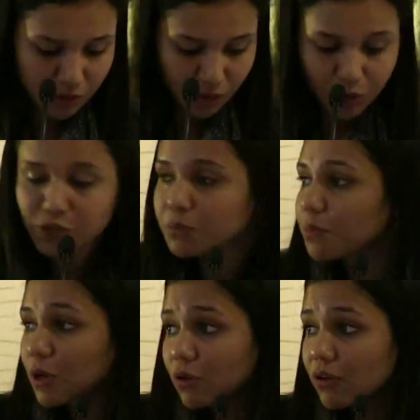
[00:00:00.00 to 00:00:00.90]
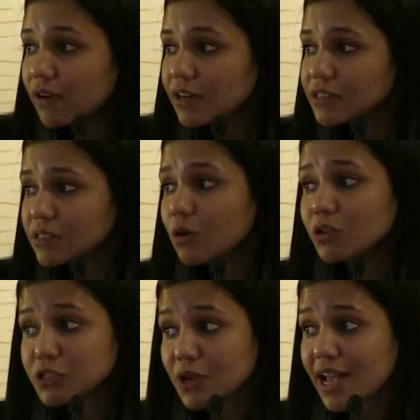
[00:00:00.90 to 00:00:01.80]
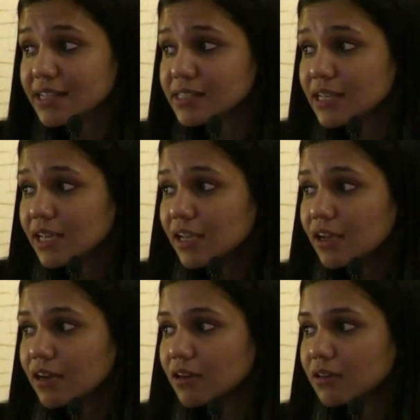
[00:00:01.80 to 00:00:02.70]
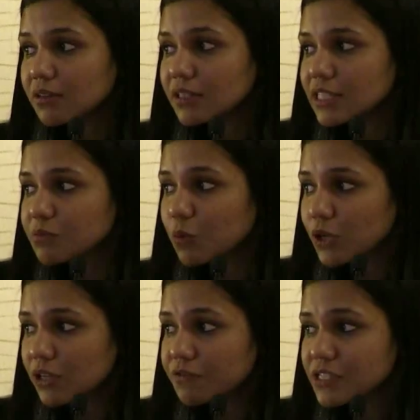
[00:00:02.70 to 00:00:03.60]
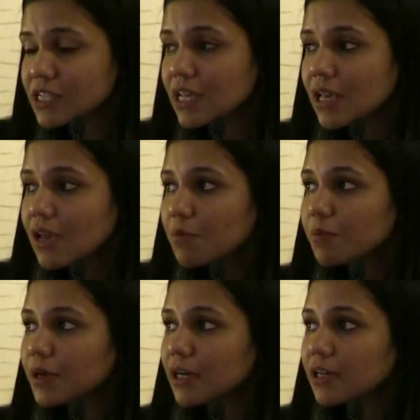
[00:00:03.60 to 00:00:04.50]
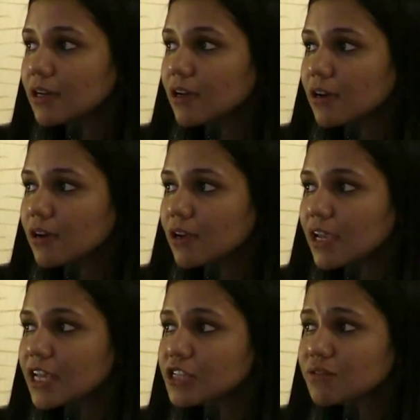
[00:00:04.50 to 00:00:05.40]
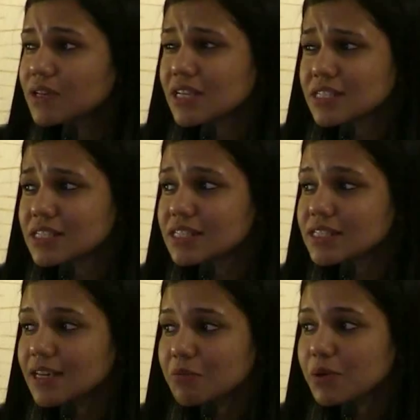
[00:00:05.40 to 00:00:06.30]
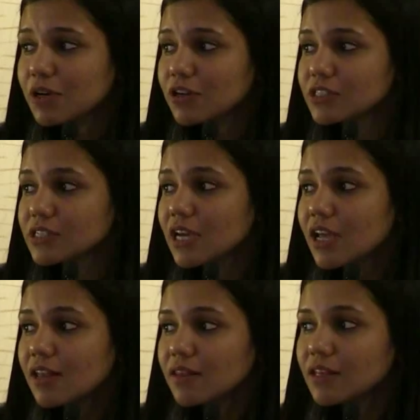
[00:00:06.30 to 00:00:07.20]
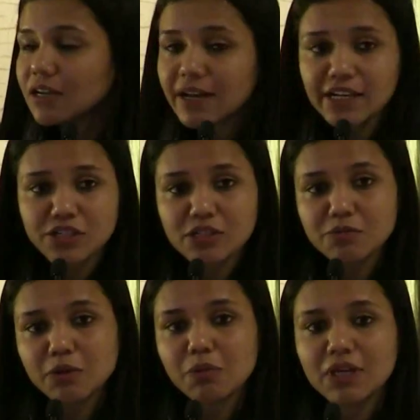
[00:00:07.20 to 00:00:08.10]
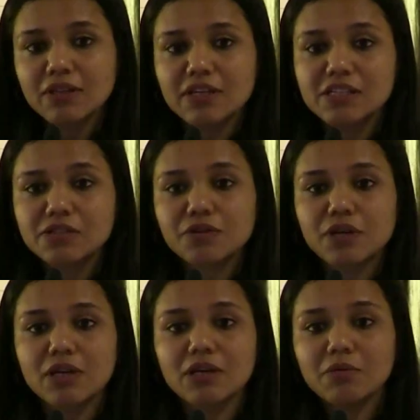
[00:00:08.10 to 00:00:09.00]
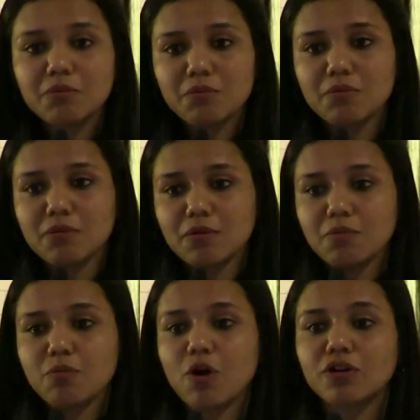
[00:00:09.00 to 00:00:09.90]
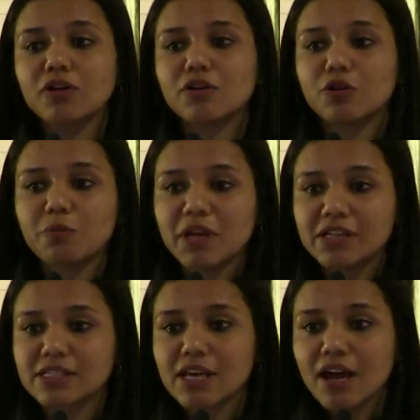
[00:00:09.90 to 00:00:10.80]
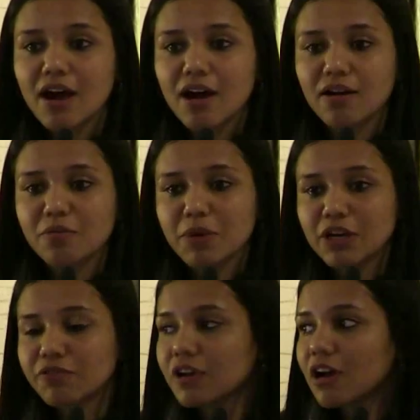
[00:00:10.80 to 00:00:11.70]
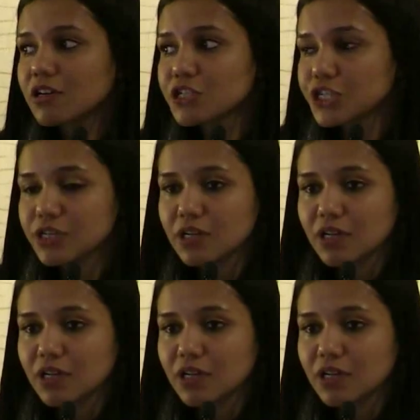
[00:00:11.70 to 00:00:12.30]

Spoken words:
Also, picornavirus also has these motifs, but HEV is distinct because the connections between these 3 modular domains are made of large,